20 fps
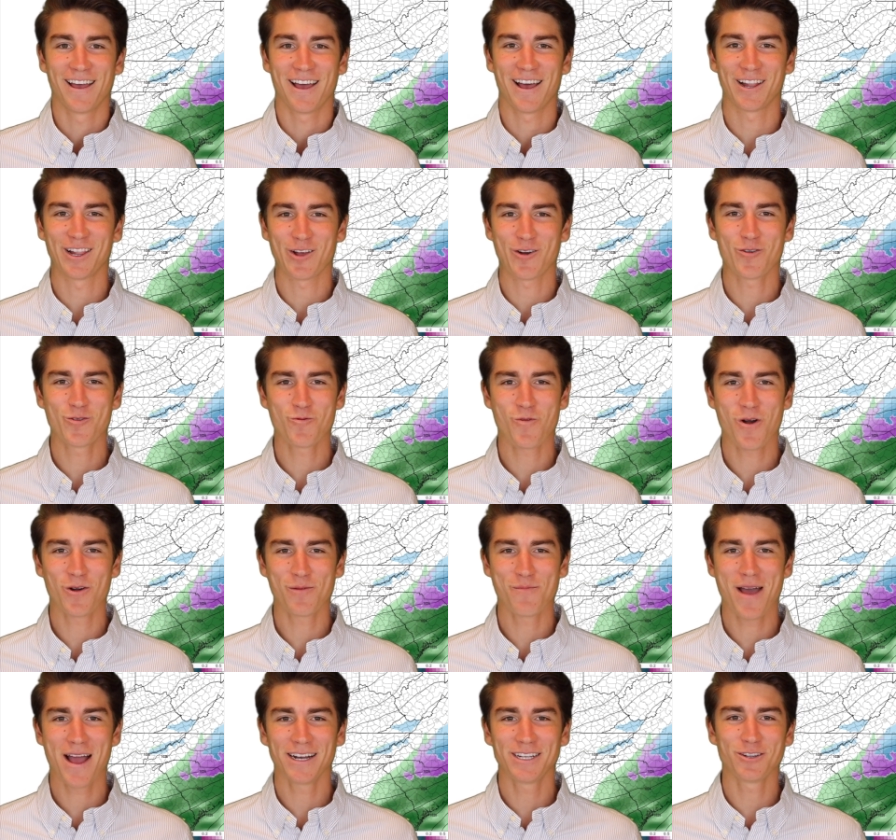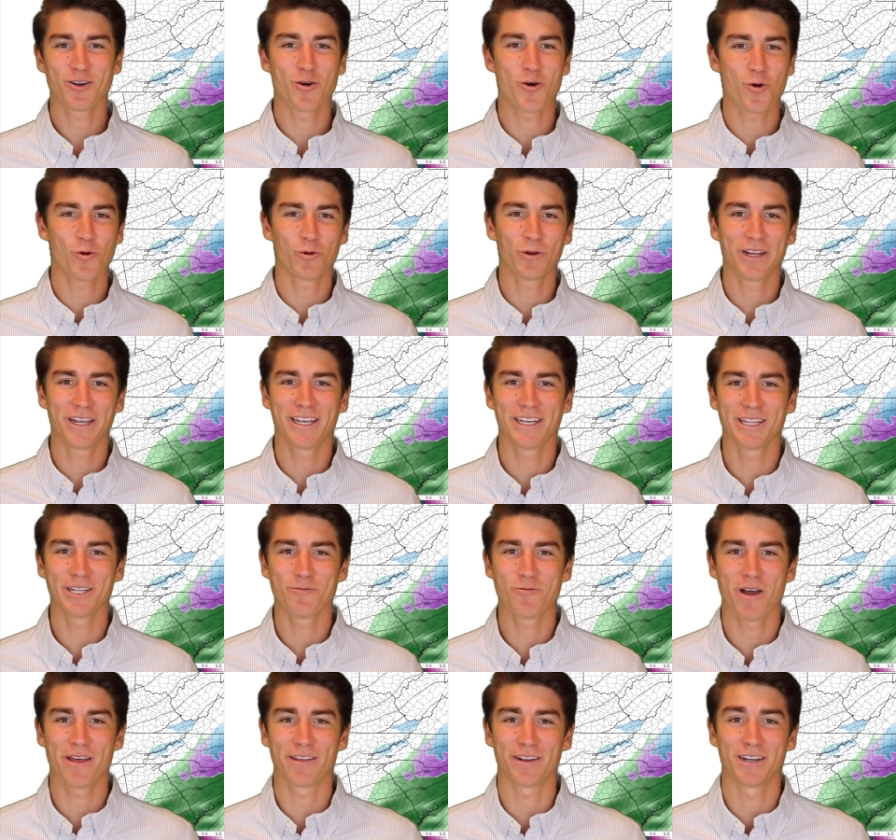Hello and welcome back to Holt
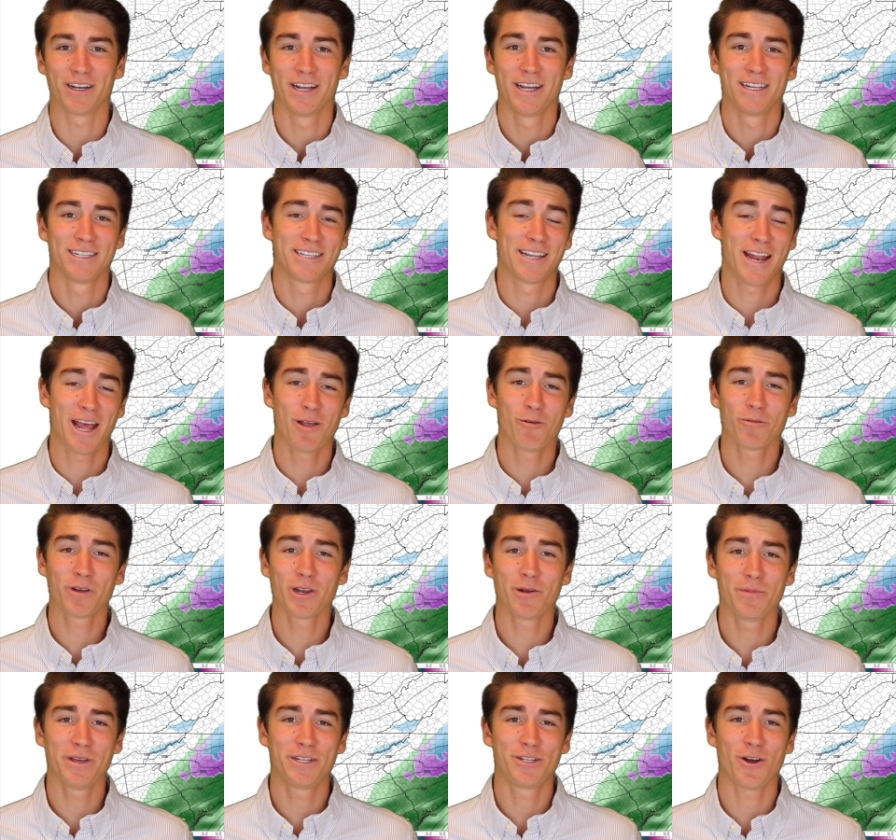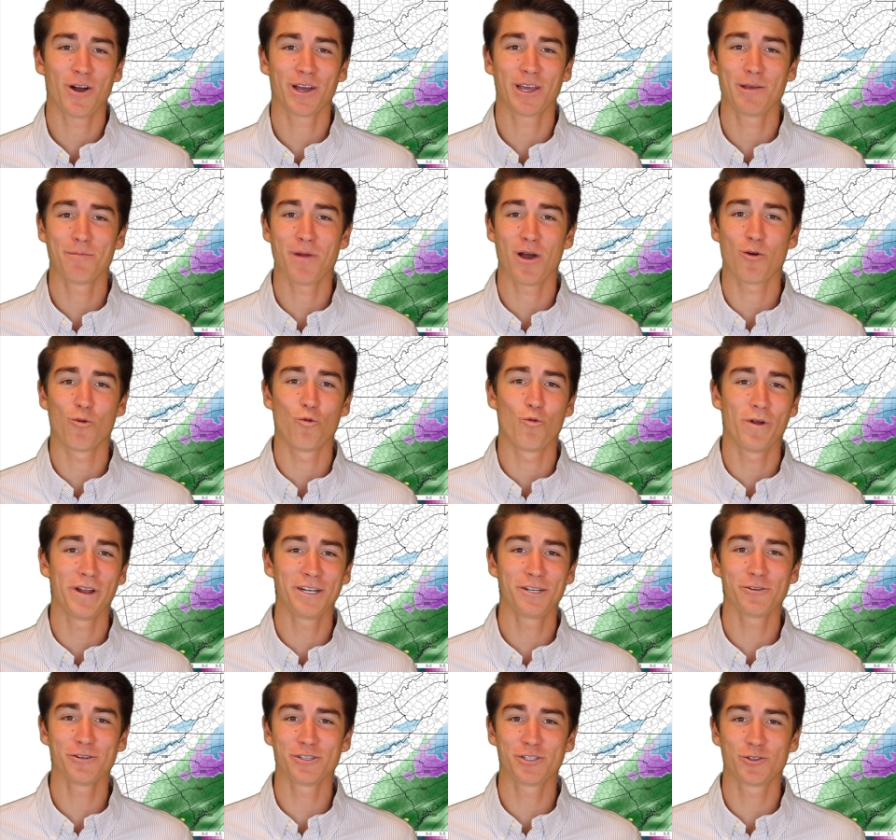Hanley Weather. Today we're going to be talking about
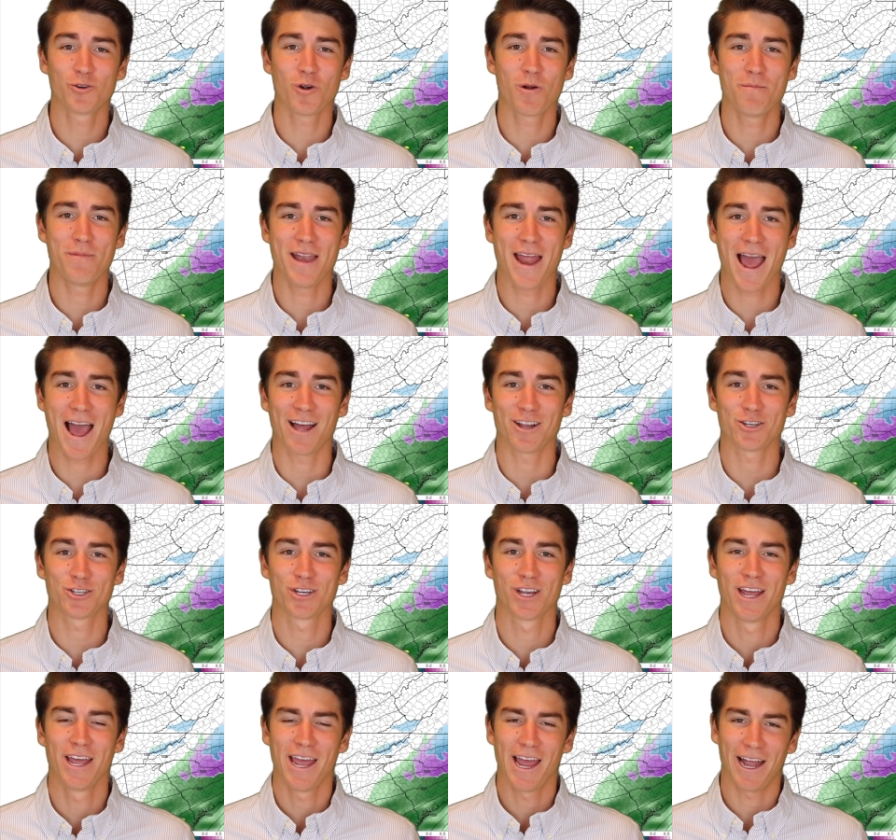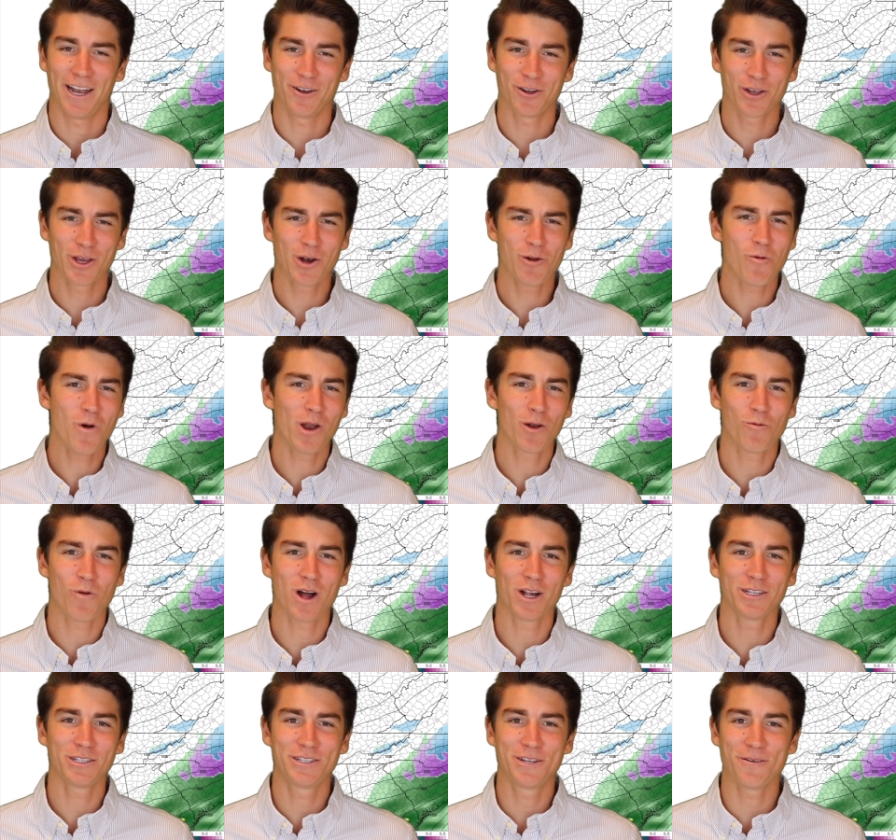Winter Storm Nash, and you're going to want to
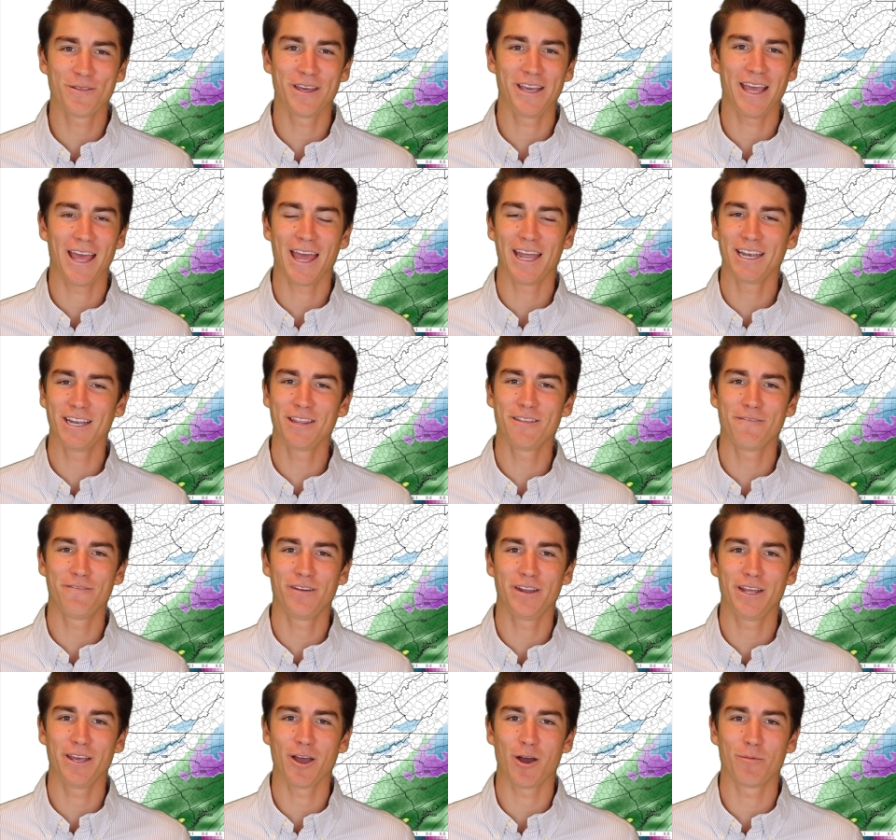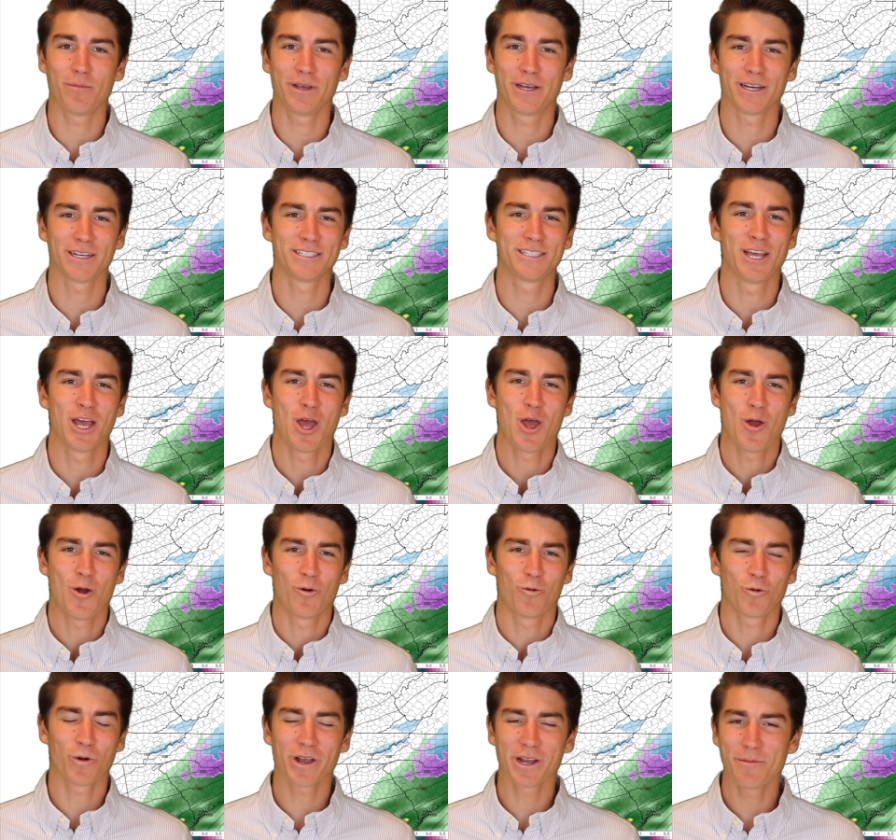watch till the end of the video because
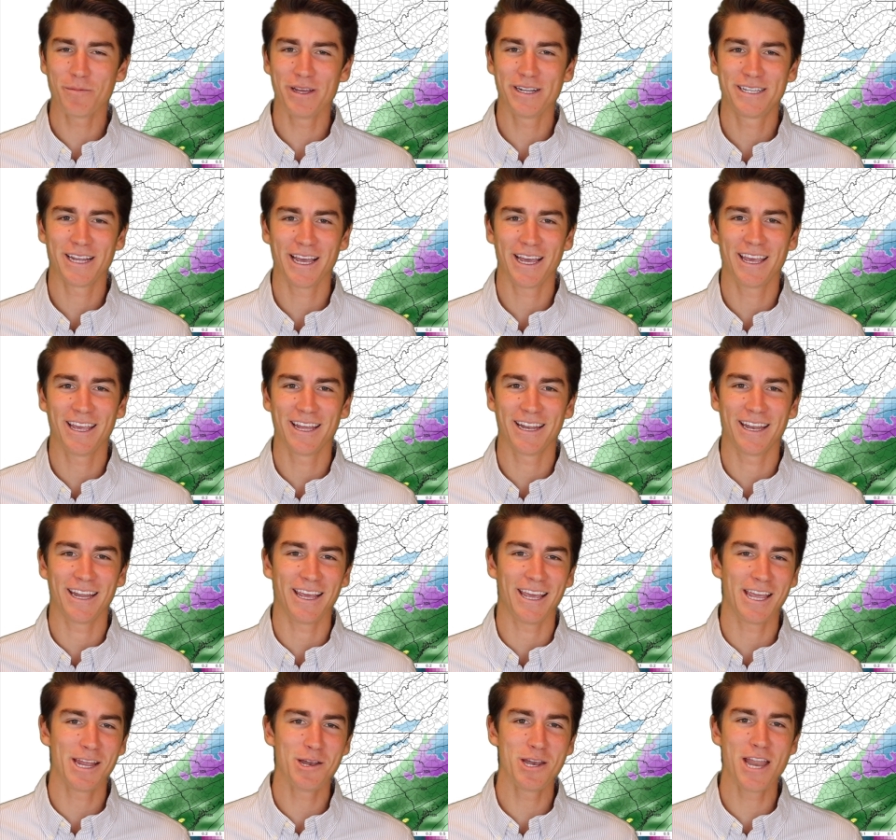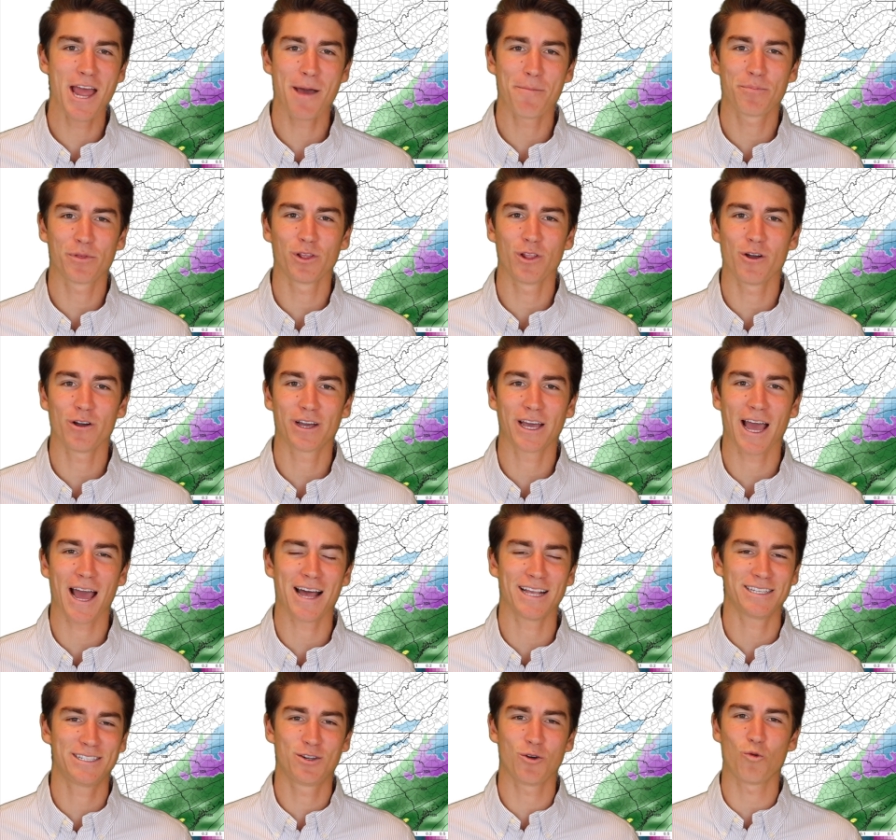we're going to be taking an in-depth look
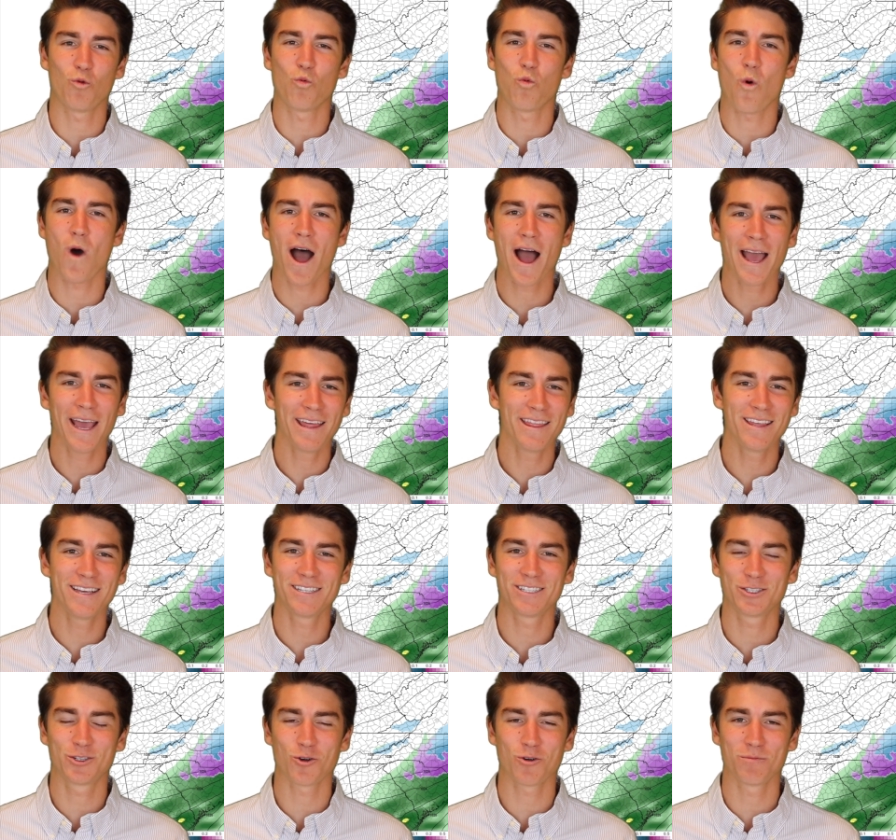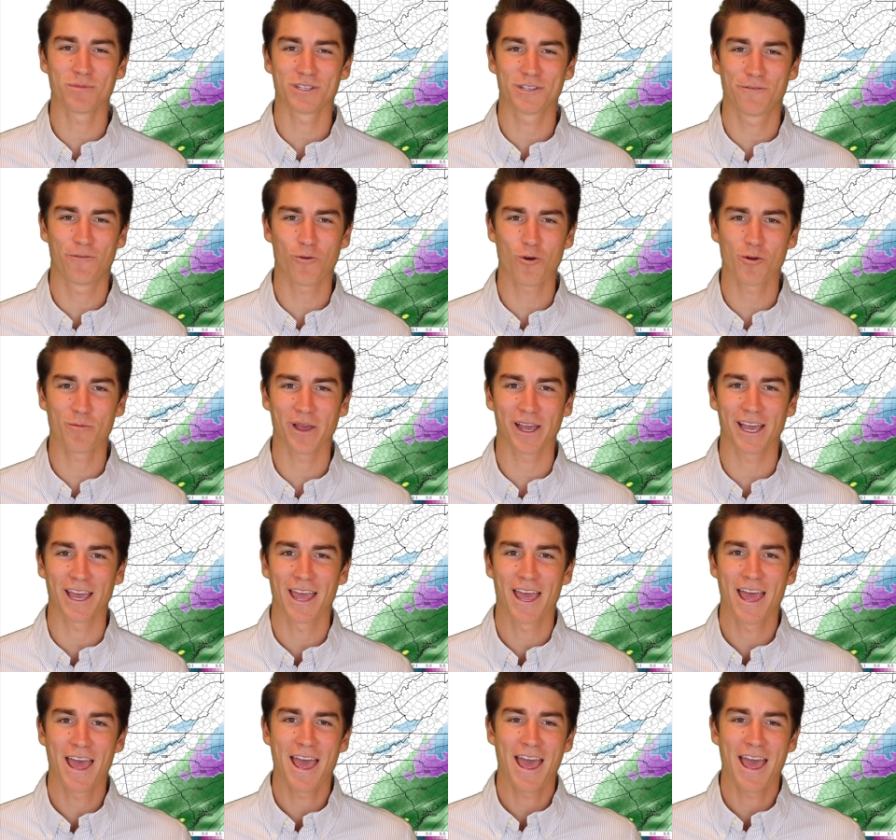as to why this storm is forming,